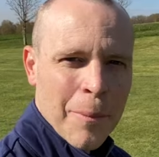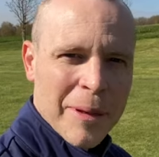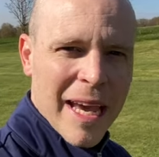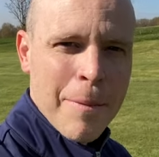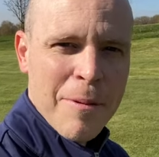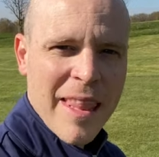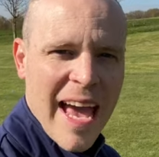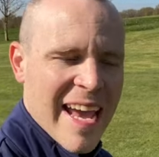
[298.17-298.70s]
I'm
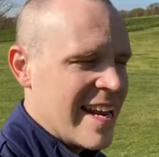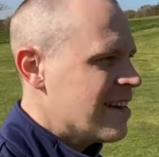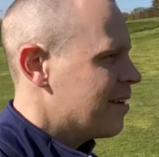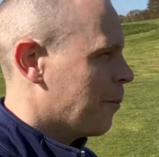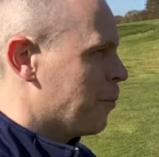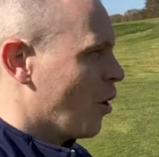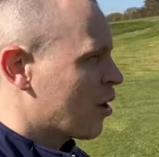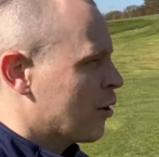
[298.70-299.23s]
keeping that in,
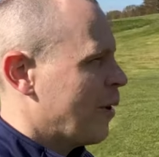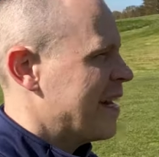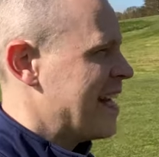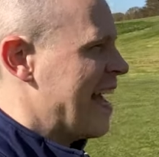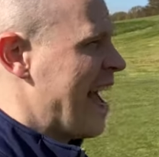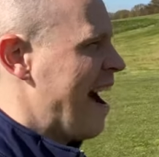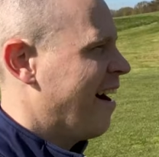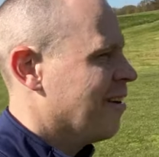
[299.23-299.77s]
I'm not gonna edit
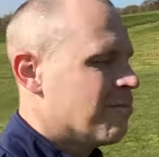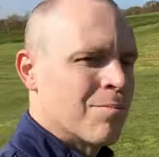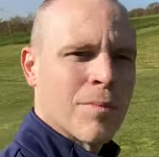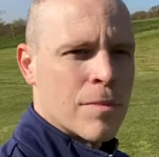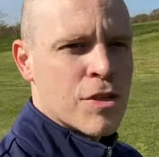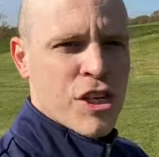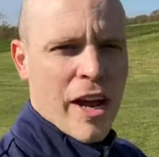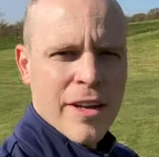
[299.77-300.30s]
it out.
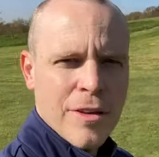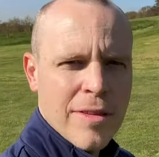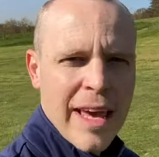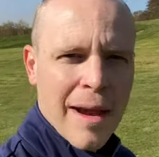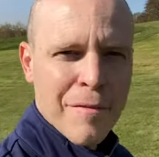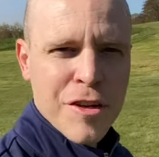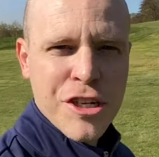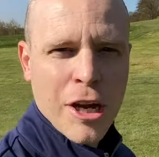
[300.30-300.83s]
I'm showing you the
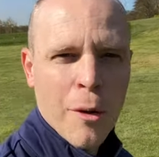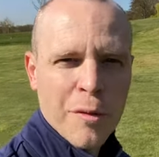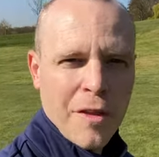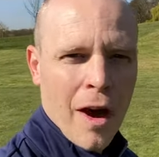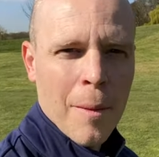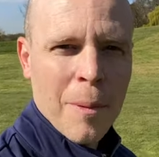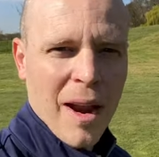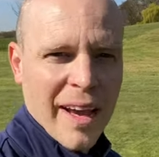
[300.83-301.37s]
average golf
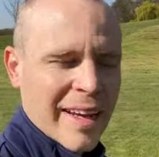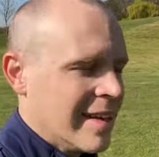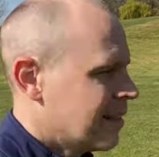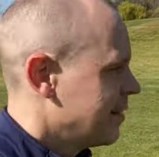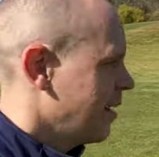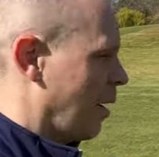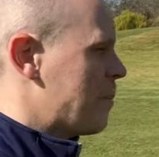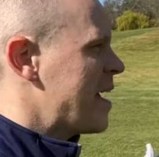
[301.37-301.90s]
that I play.
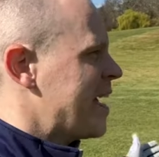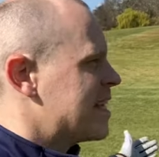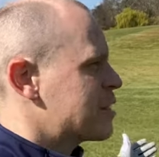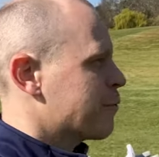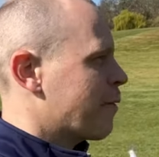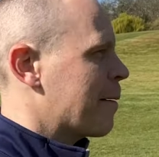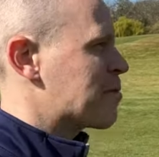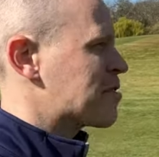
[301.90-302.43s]
I'm here to
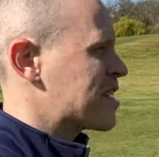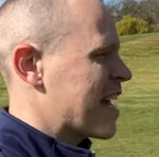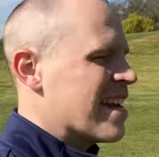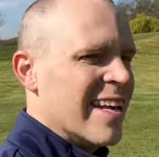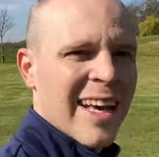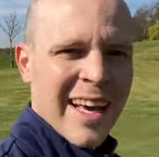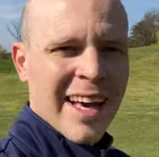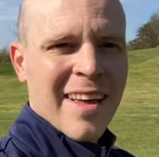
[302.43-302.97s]
represent
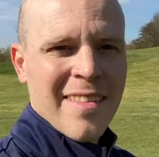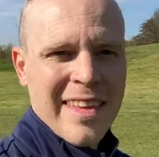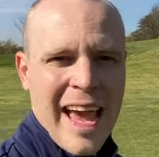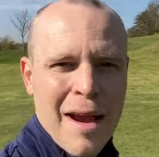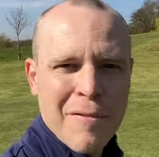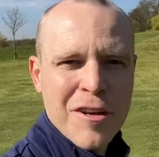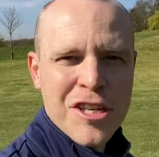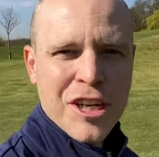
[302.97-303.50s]
the
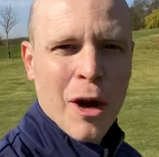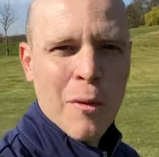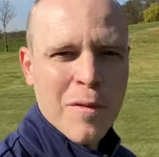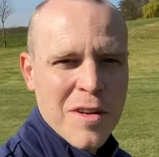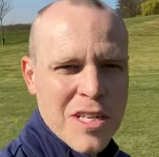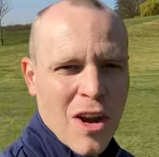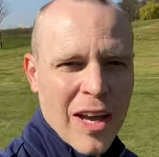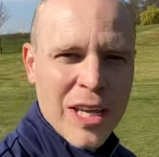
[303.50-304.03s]
average
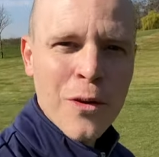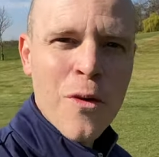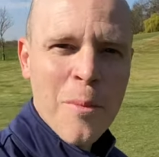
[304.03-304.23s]
golfers like you